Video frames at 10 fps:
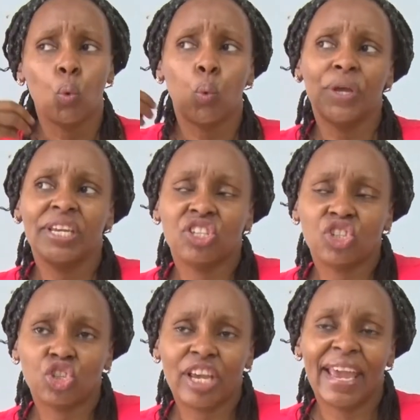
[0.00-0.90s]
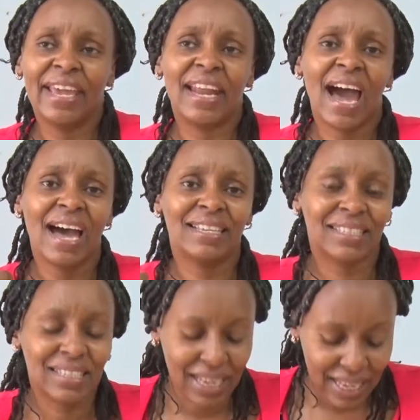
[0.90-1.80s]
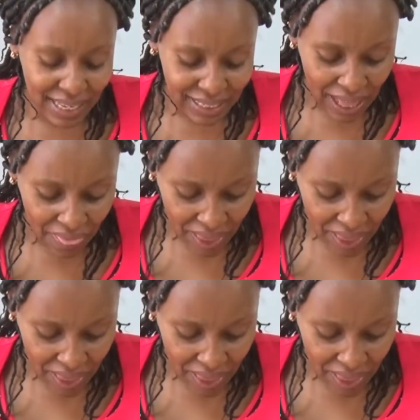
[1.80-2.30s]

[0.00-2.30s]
which enhances